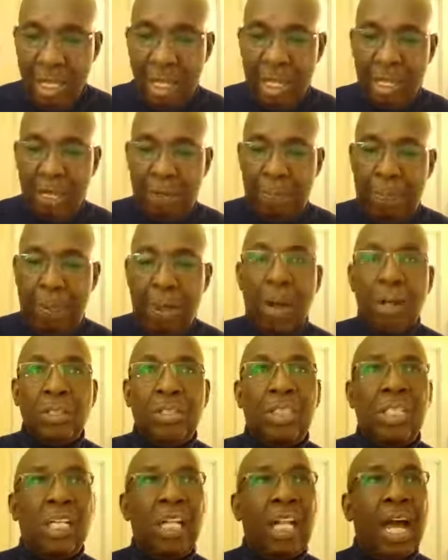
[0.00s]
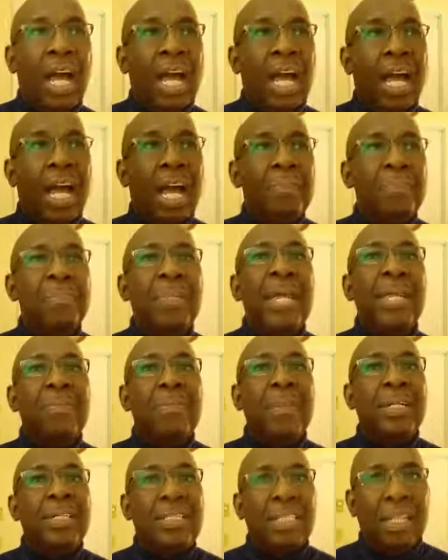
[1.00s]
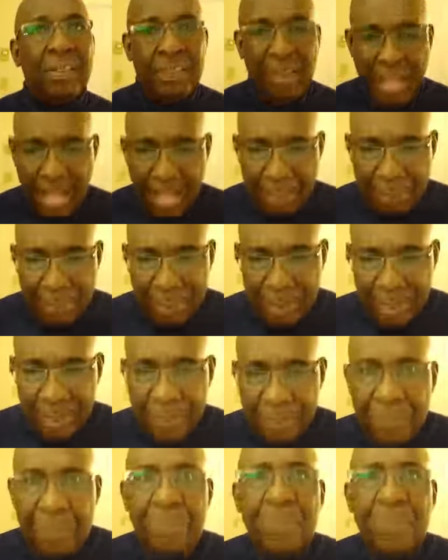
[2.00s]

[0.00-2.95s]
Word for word: Uh, Paul said, I, I make myself happy.